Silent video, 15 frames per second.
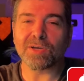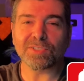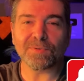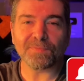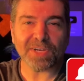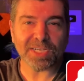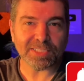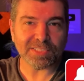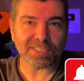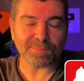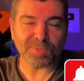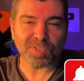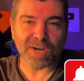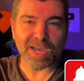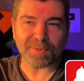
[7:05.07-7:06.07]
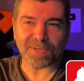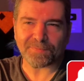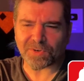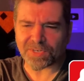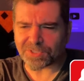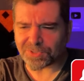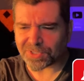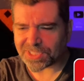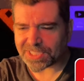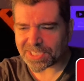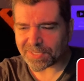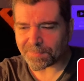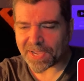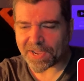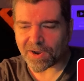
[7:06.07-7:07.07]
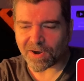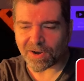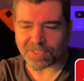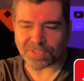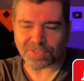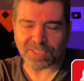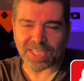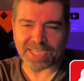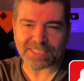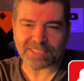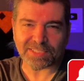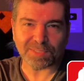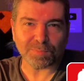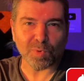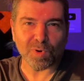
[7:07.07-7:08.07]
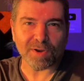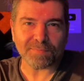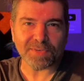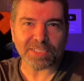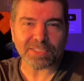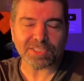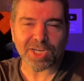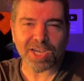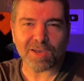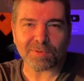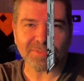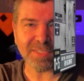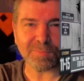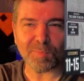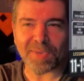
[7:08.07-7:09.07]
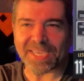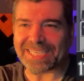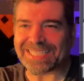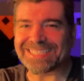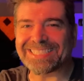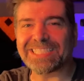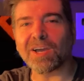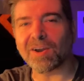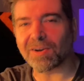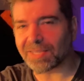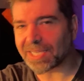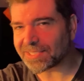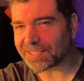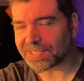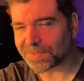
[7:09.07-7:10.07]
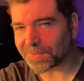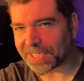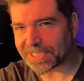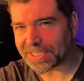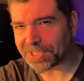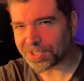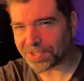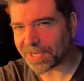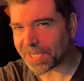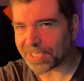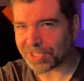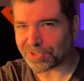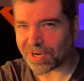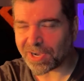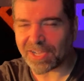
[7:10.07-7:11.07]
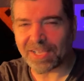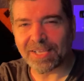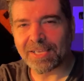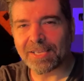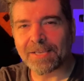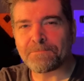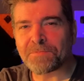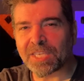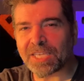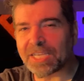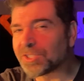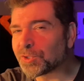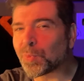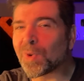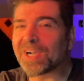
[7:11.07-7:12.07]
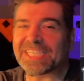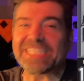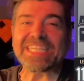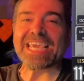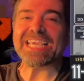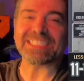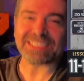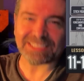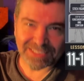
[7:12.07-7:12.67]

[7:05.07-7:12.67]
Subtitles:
Don't forget to subscribe, and if you're interested in my art and you'd like to see more of it, check out some of my easy art lessons where I teach you how to draw in 20 days.